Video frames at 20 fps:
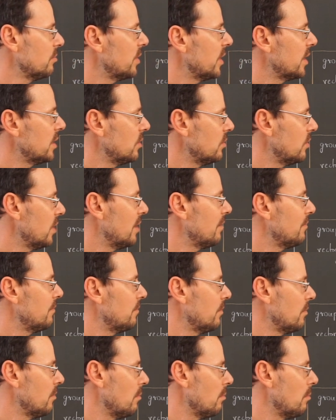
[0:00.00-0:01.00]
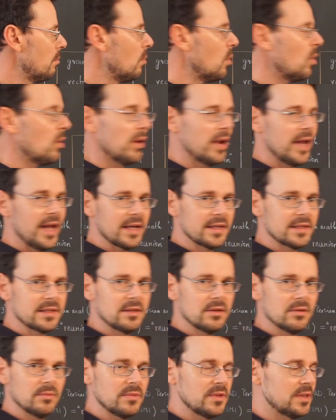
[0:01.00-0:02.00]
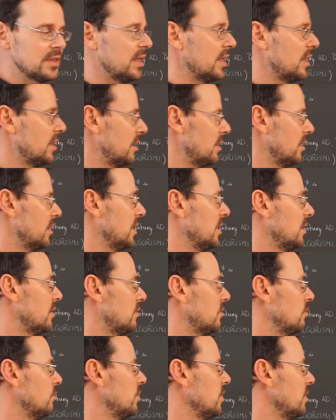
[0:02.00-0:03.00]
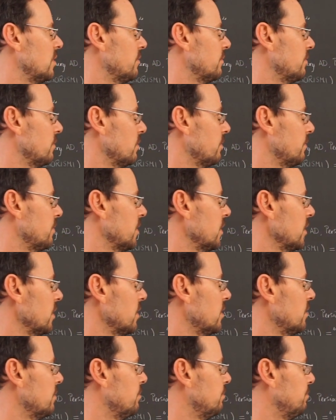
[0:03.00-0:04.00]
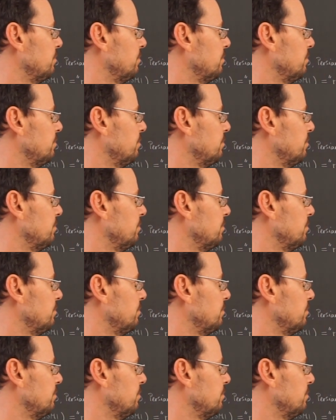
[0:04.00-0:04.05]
but you have more axioms that need to be fulfilled.